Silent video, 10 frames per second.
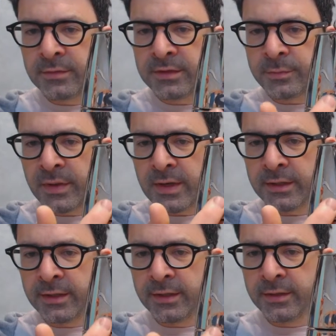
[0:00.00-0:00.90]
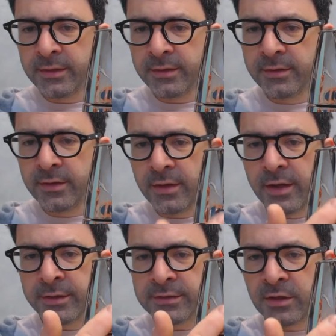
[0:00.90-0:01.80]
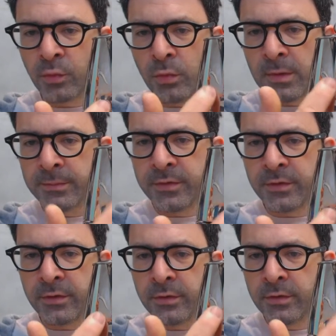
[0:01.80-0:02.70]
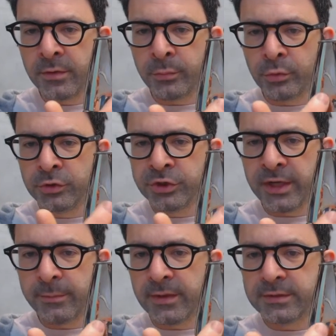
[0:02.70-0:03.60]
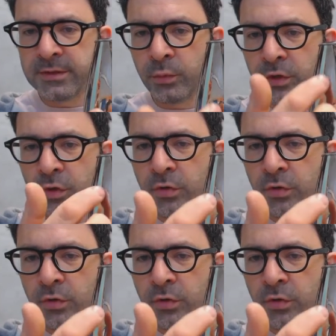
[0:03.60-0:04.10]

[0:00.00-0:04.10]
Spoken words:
this part here, and it's going to warm up the brew chamber. So when